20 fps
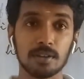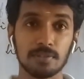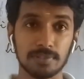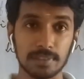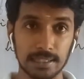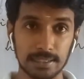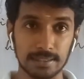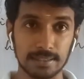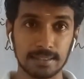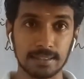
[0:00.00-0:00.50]

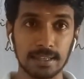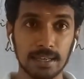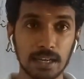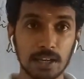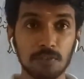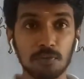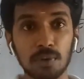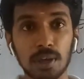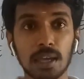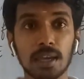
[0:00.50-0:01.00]
of that
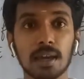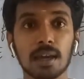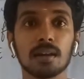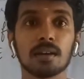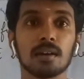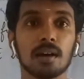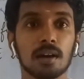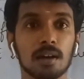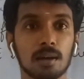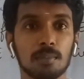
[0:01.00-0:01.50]
set, we
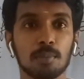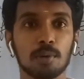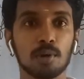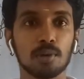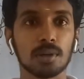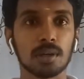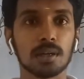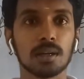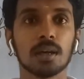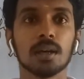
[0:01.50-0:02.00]
can talk
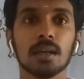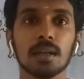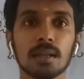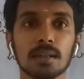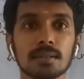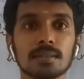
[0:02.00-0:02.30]
about it.